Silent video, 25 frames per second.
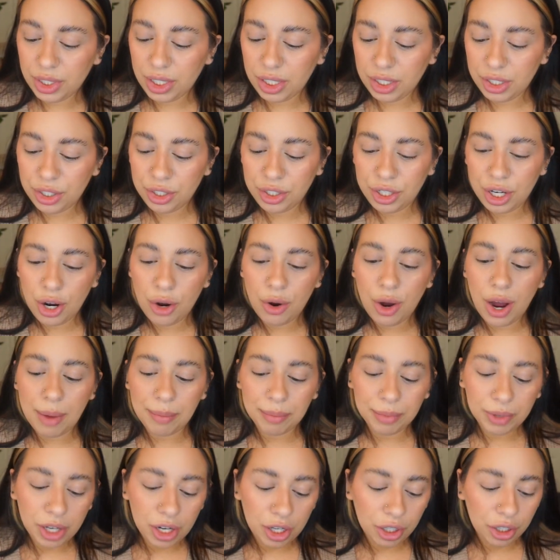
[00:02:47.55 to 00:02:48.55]
So
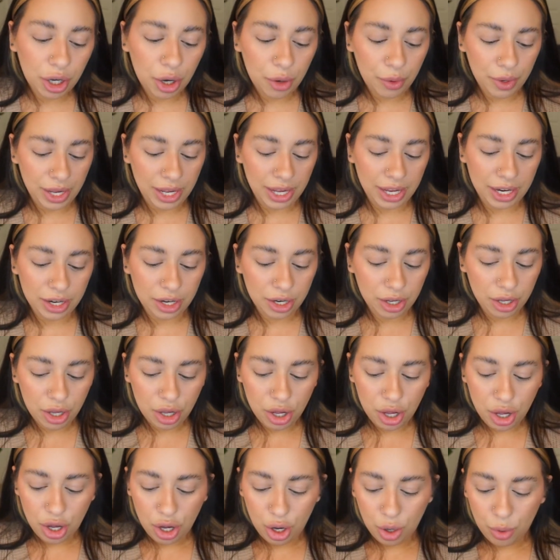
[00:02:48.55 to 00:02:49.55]
I'm going to go in
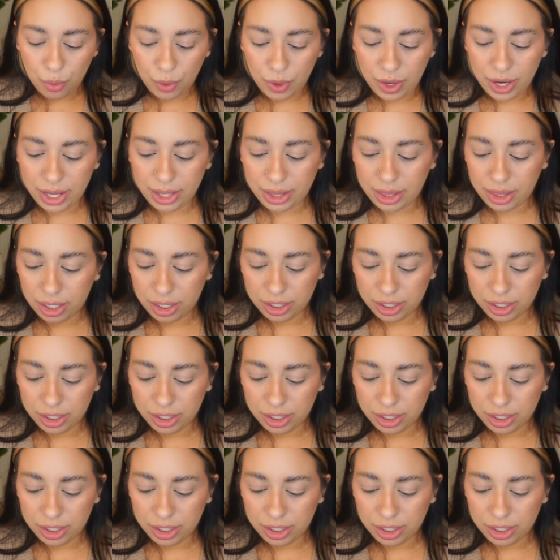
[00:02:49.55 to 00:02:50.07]
with